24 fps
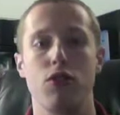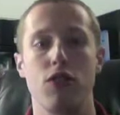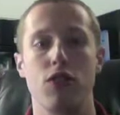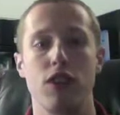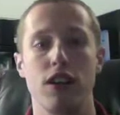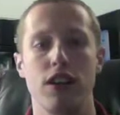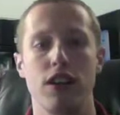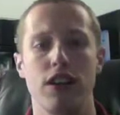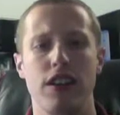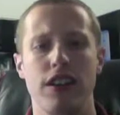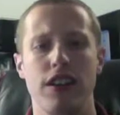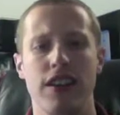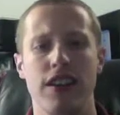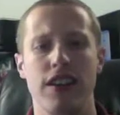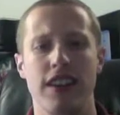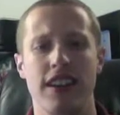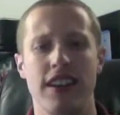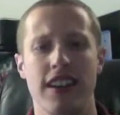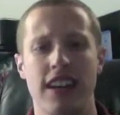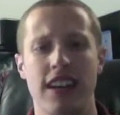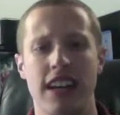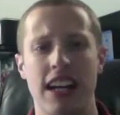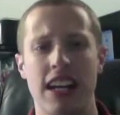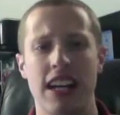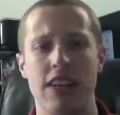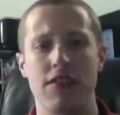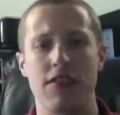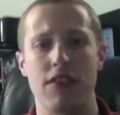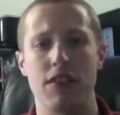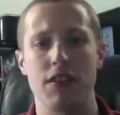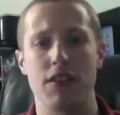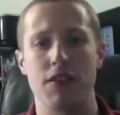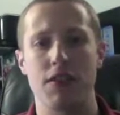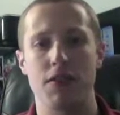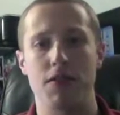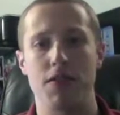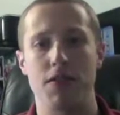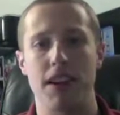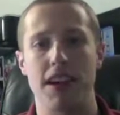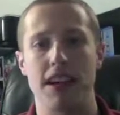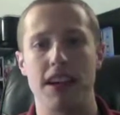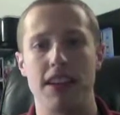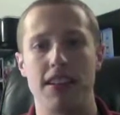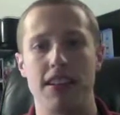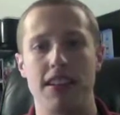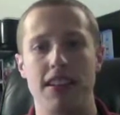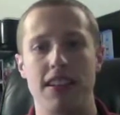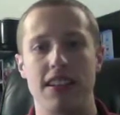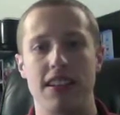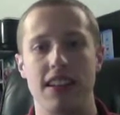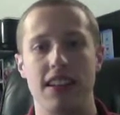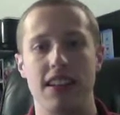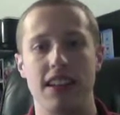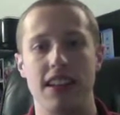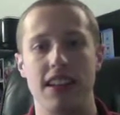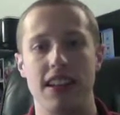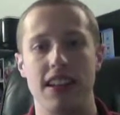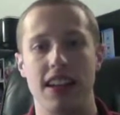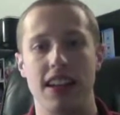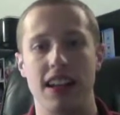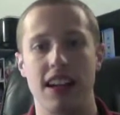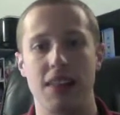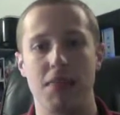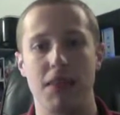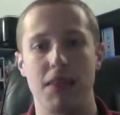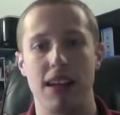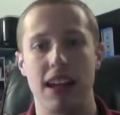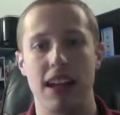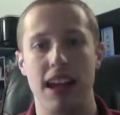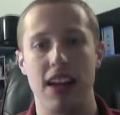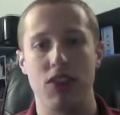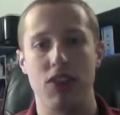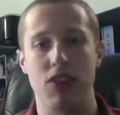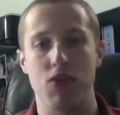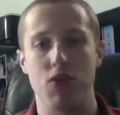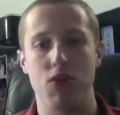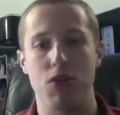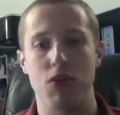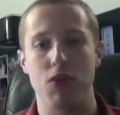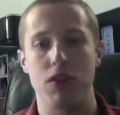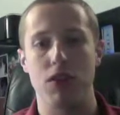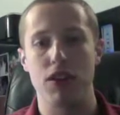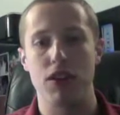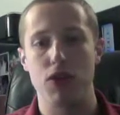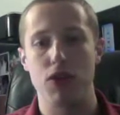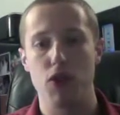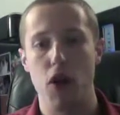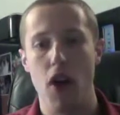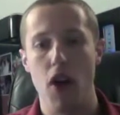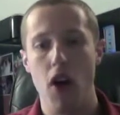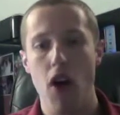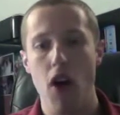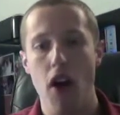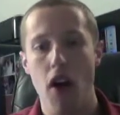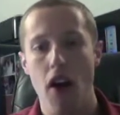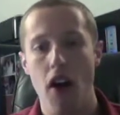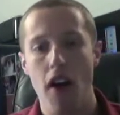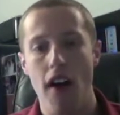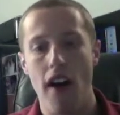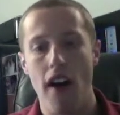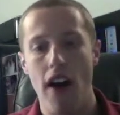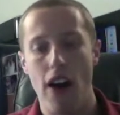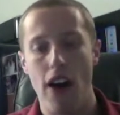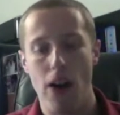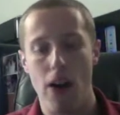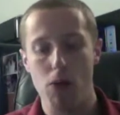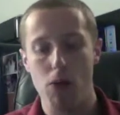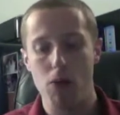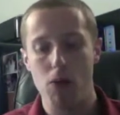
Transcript: a kind of a rant like my last one was. I